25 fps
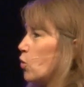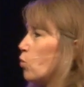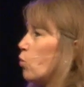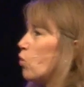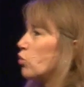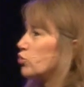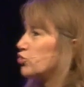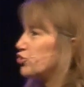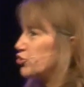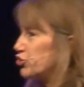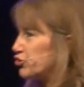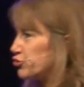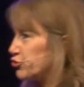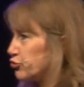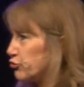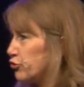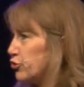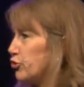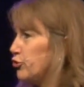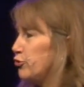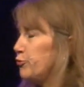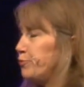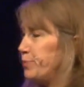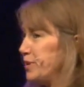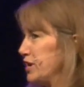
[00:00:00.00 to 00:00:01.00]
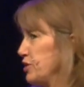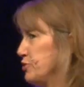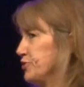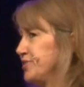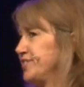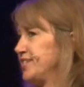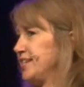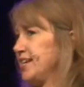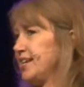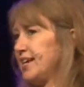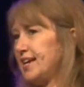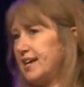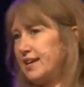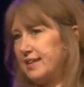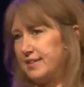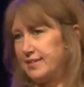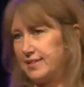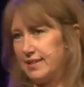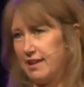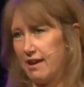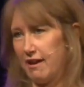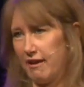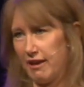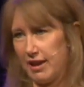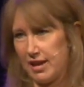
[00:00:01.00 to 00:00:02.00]
what true beauty is
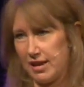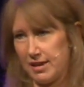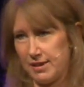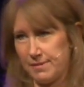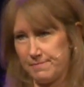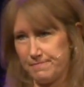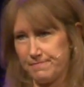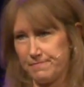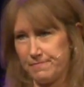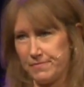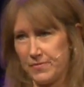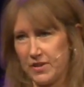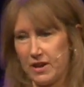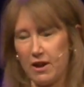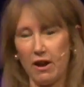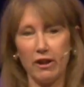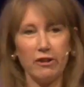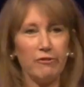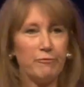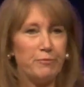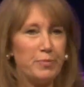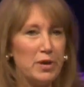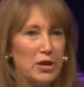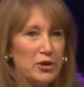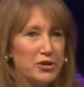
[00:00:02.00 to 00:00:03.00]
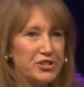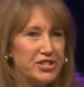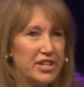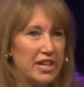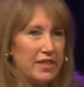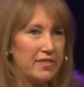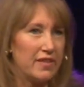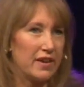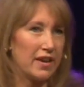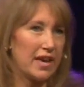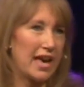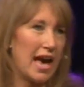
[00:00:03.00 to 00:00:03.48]
like, the kind of beauty that